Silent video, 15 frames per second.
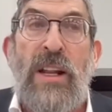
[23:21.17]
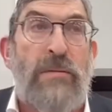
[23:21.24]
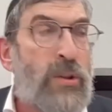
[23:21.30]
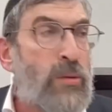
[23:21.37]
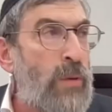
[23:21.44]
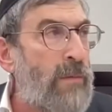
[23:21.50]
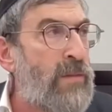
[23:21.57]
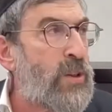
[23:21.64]
that
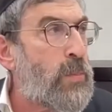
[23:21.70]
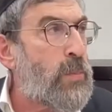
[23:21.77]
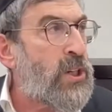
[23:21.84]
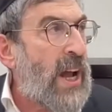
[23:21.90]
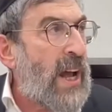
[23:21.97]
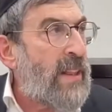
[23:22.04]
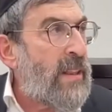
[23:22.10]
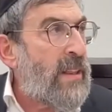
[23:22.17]
was Rav's
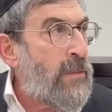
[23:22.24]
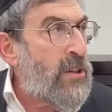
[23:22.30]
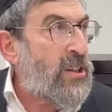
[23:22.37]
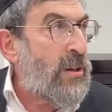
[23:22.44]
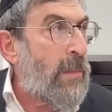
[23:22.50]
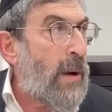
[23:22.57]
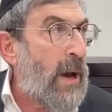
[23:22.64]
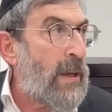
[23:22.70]
pshat in the
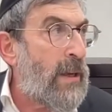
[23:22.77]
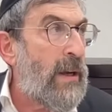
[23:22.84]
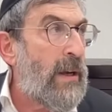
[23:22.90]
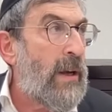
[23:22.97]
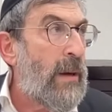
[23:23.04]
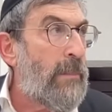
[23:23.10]
Mishnah by